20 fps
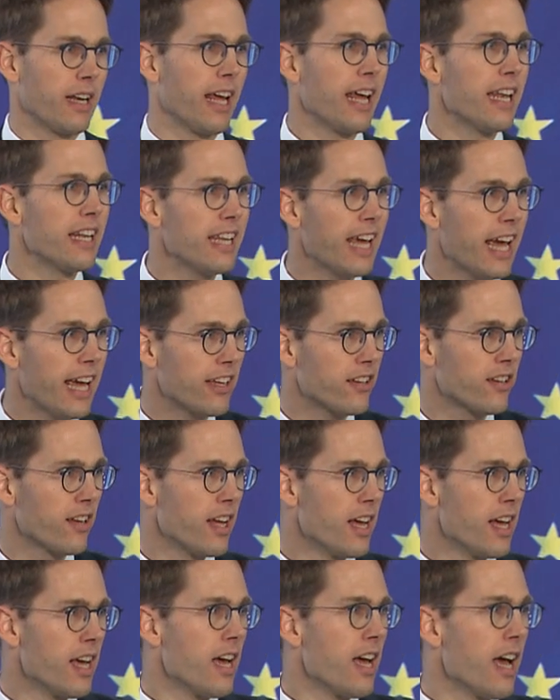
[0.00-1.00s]
And yet,
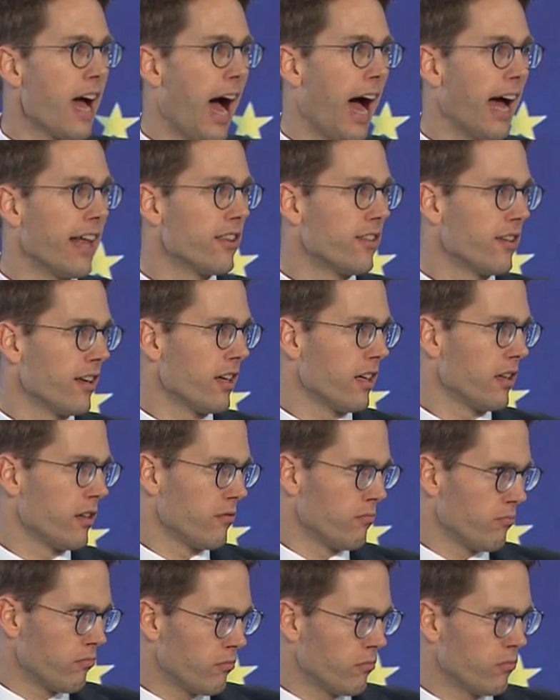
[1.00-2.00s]

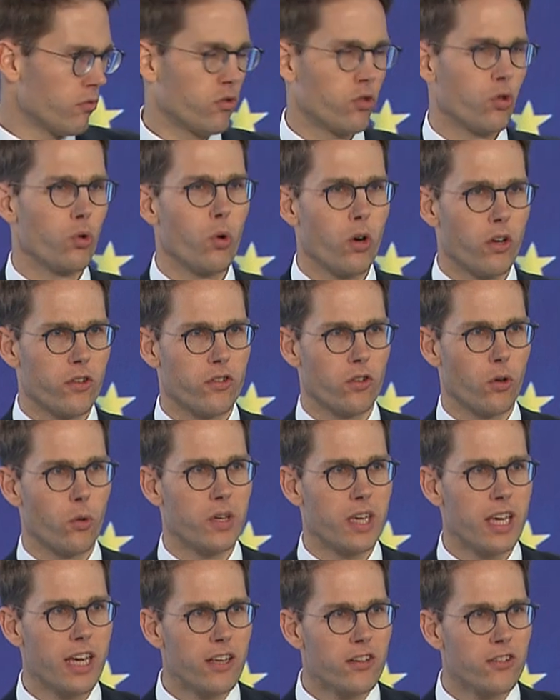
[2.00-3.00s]
until two or so
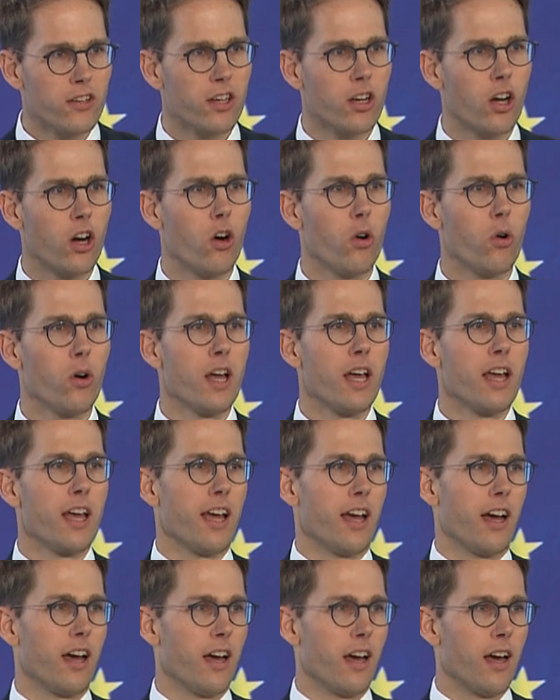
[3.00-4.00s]
years ago,
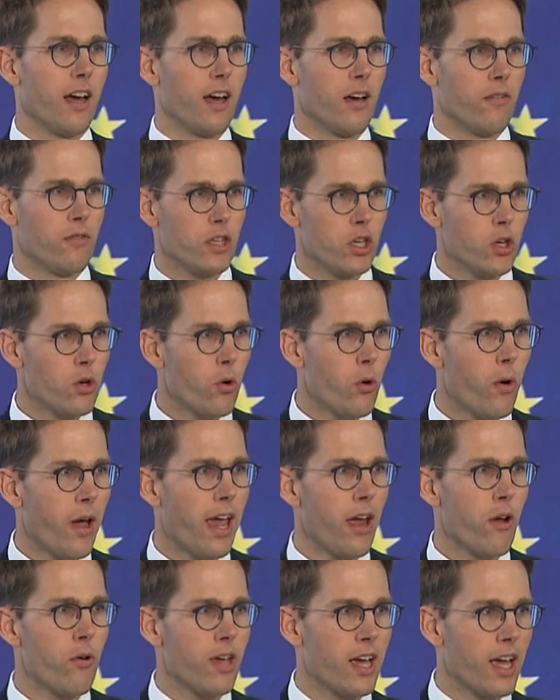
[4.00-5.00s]
the euro
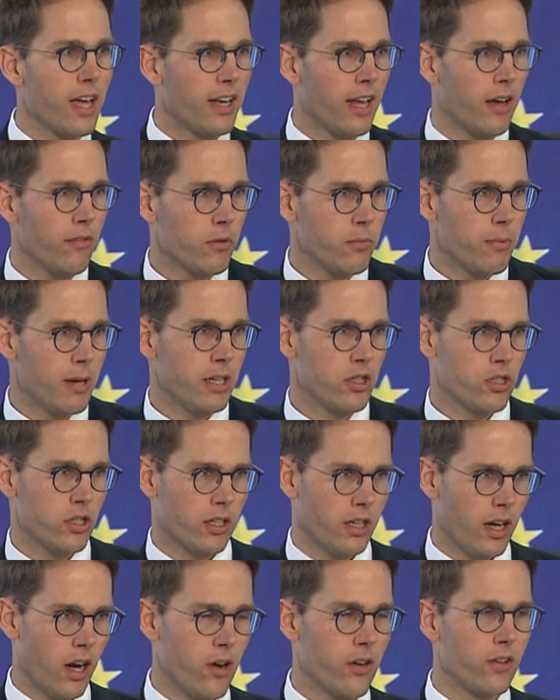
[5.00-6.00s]
area and other major
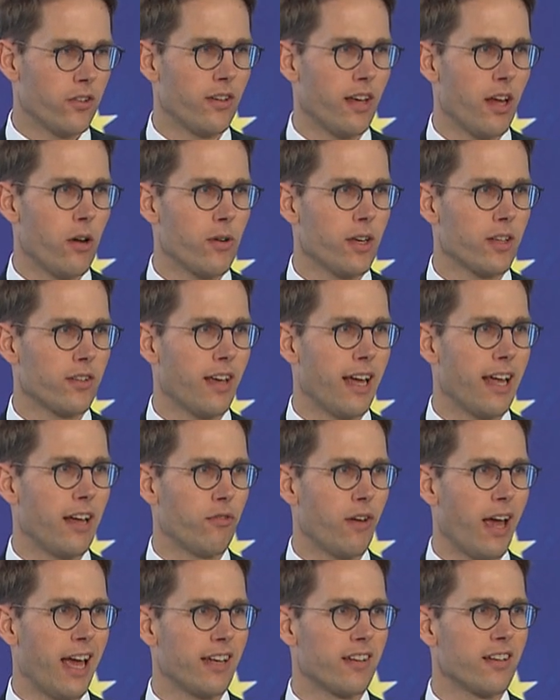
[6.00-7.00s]
currency areas have
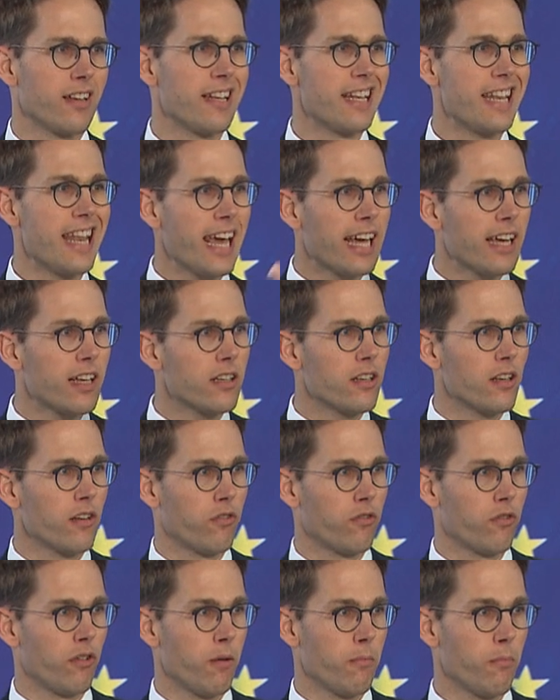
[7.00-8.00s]
had
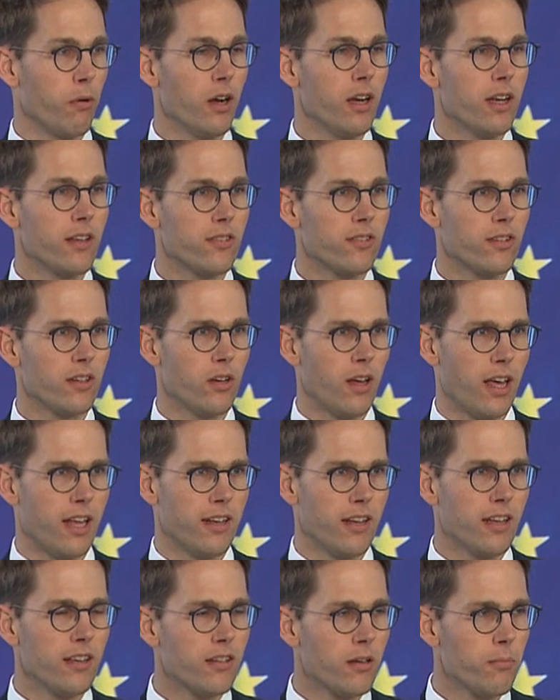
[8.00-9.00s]
negative policy
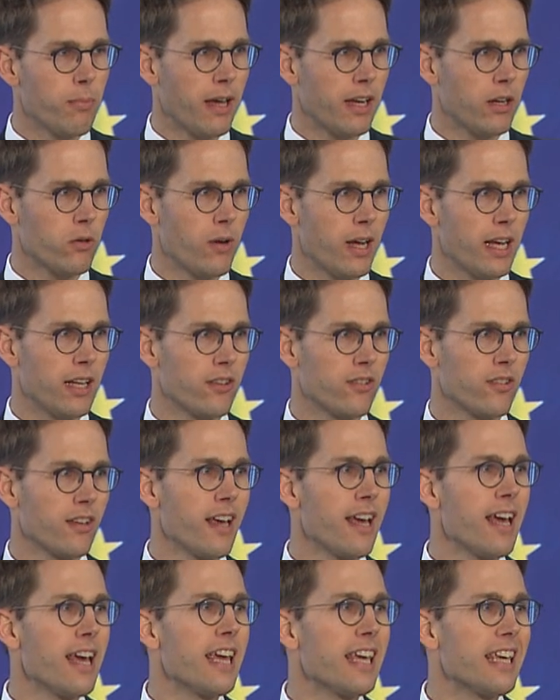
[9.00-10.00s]
and interbank rates,
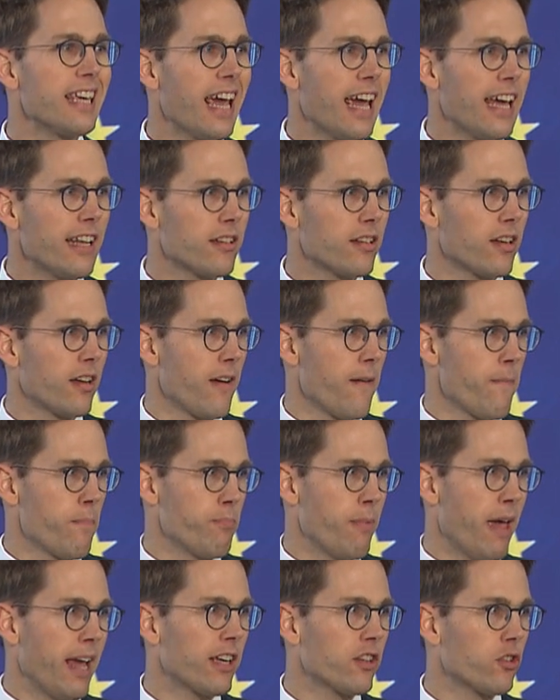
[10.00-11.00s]
yet
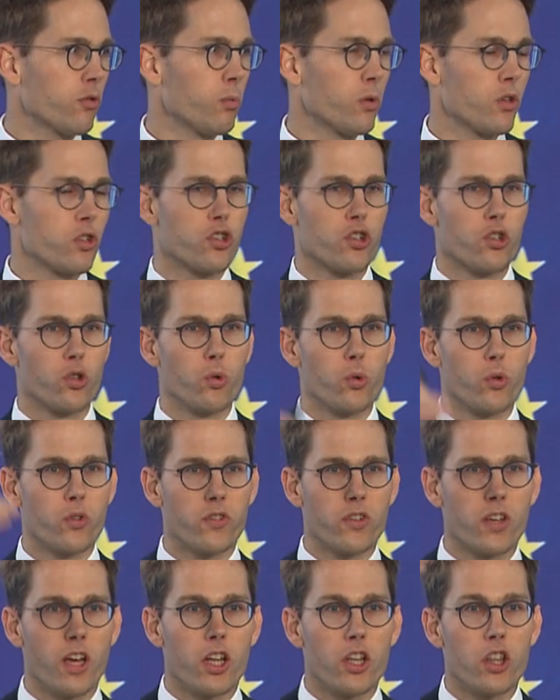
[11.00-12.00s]
banks would
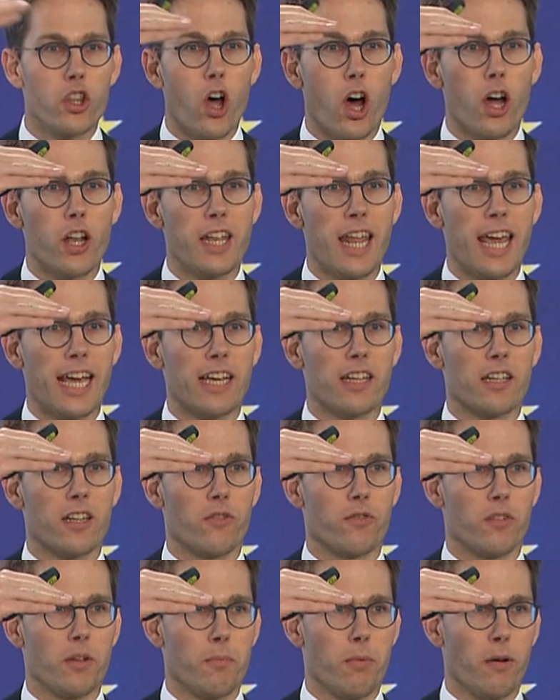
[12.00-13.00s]
choose
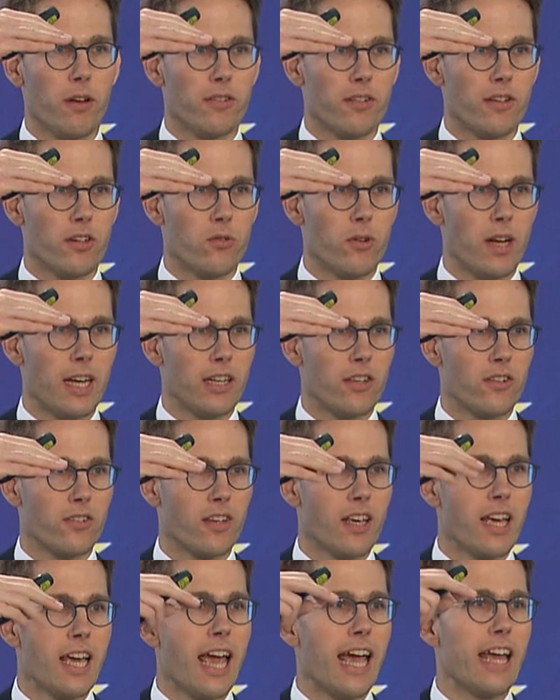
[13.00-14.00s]
non-negative deposit rates,
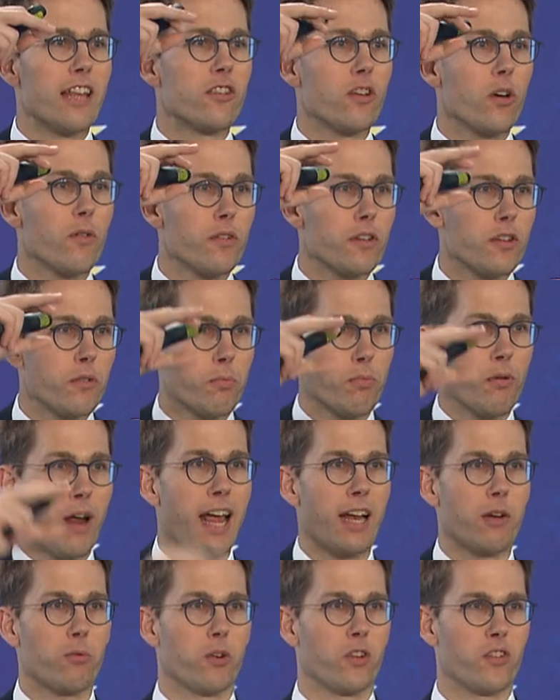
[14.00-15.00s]
and so the
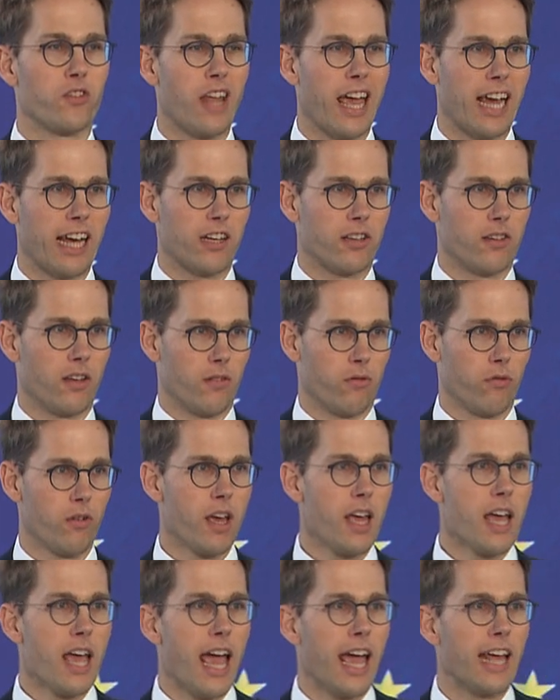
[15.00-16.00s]
spread was negative.
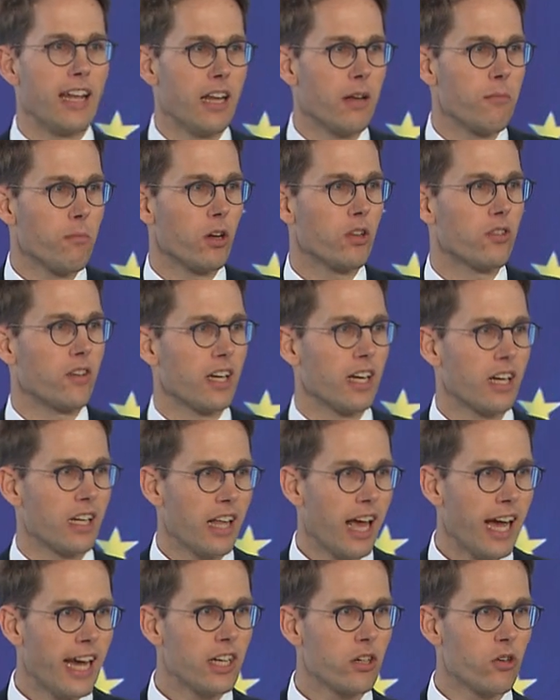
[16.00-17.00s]
And in Monte
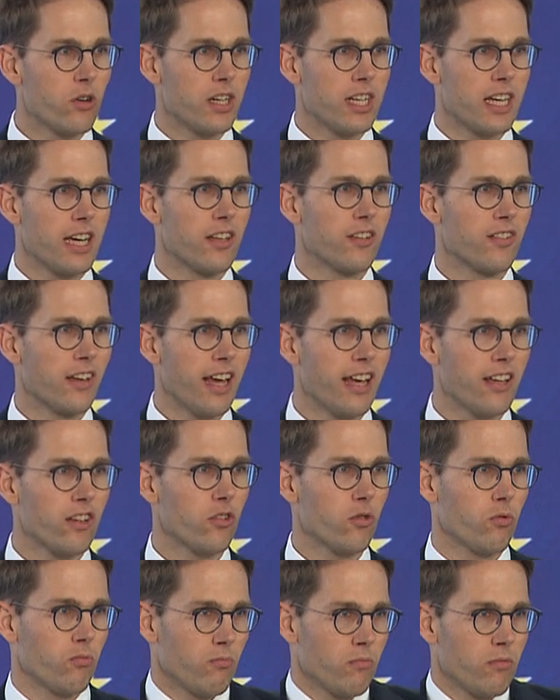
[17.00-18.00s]
Klein or
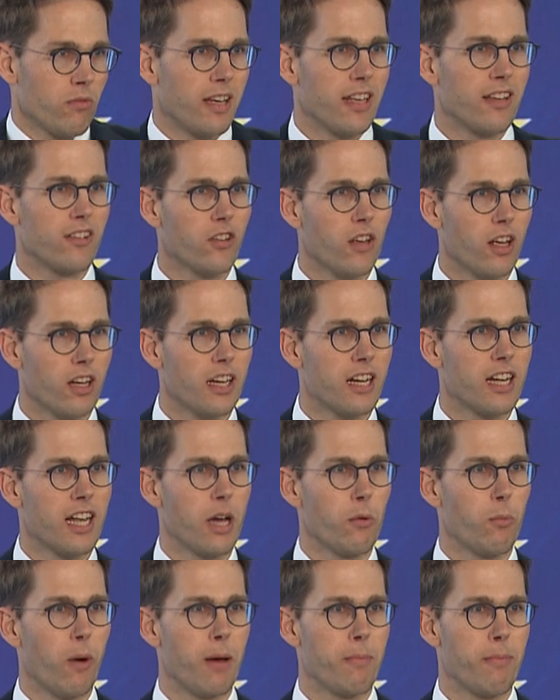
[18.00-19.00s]
DSS, it's not
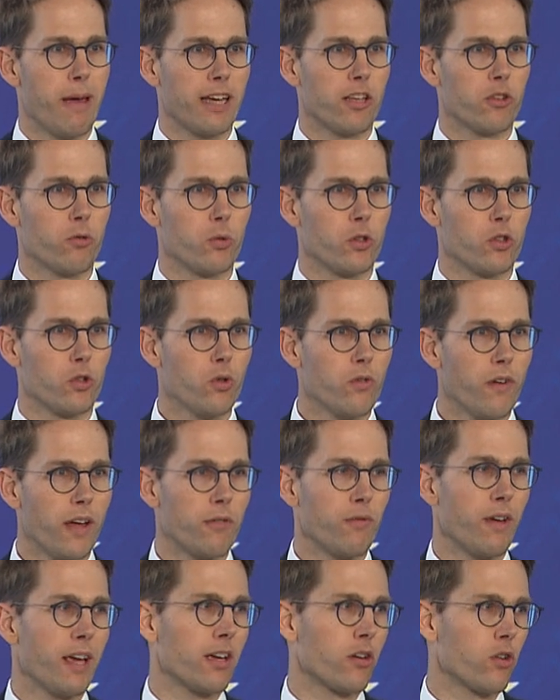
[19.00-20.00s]
clear why banks would do that.
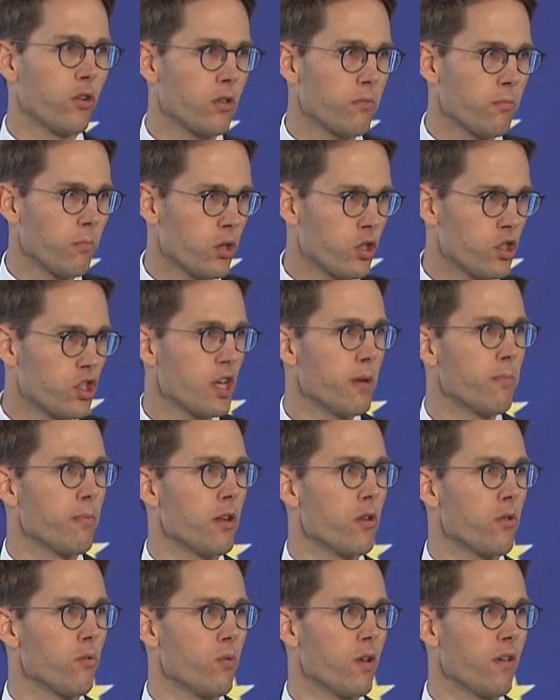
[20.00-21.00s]
They could more
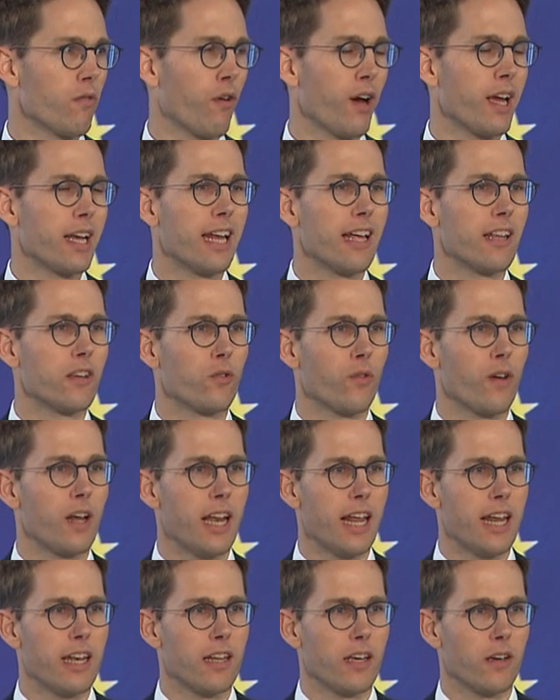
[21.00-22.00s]
cheaply refinance their
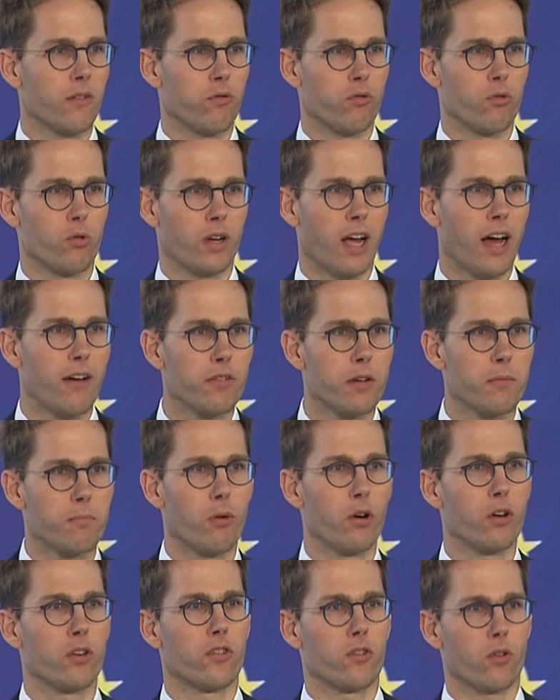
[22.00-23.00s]
lending through covered
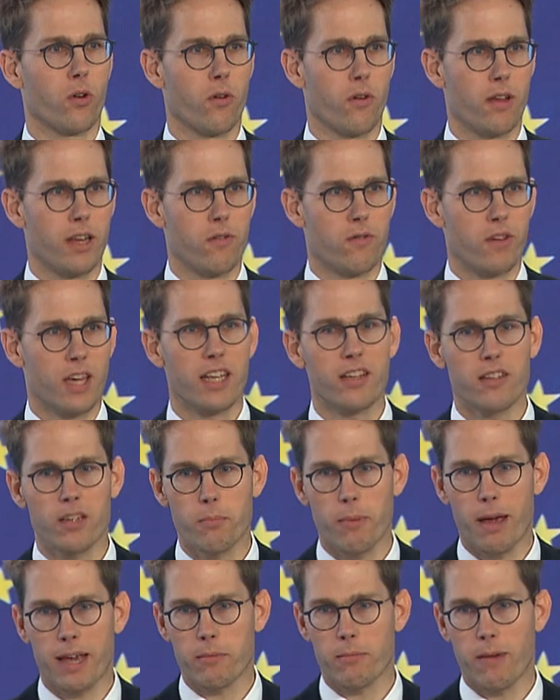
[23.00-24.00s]
bonds or in the
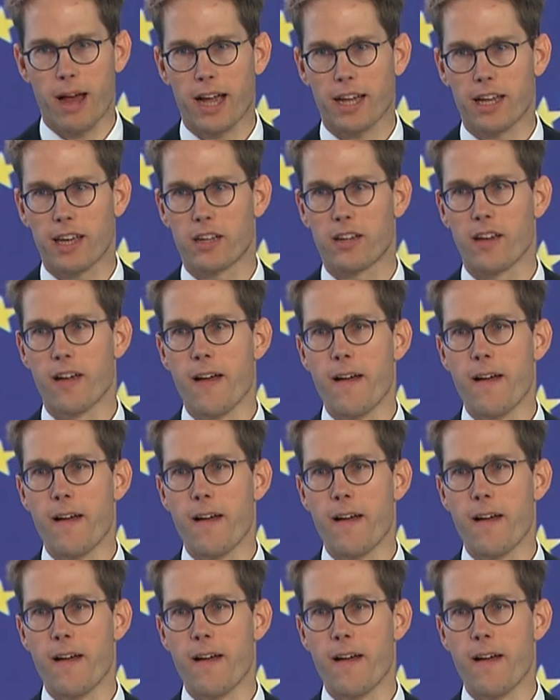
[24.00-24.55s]
interbank market.